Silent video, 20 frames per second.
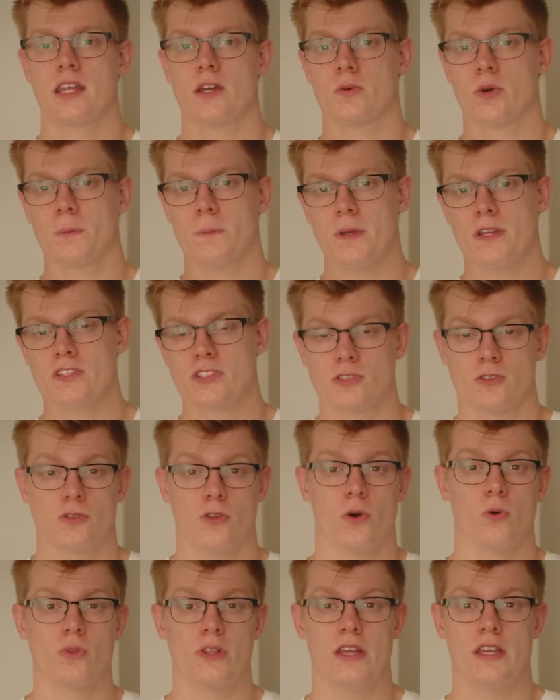they would be
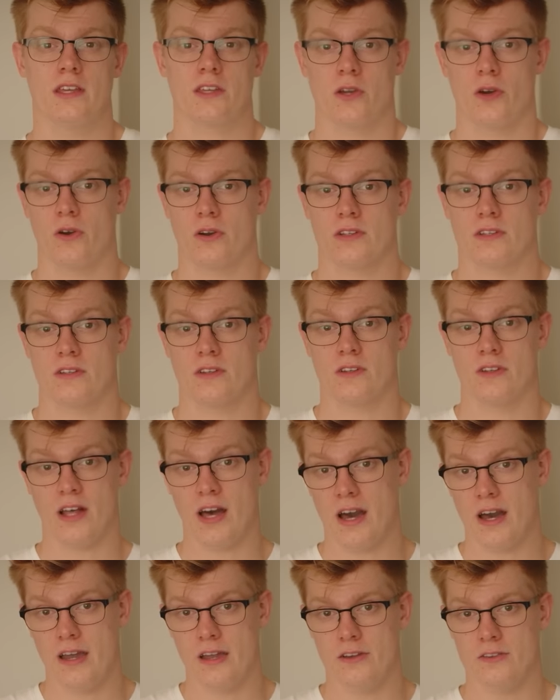slowly cooked
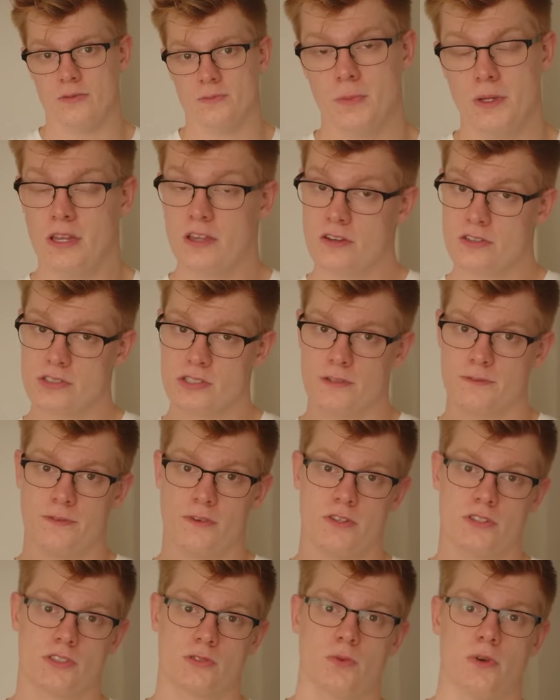alive. But here's the
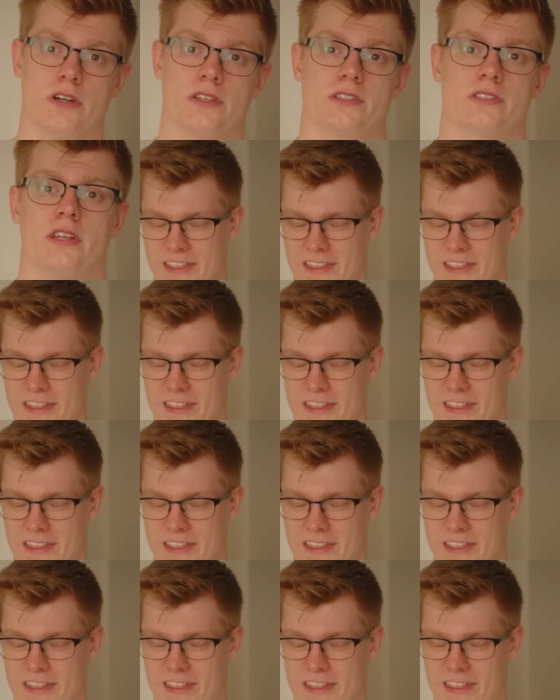first twist.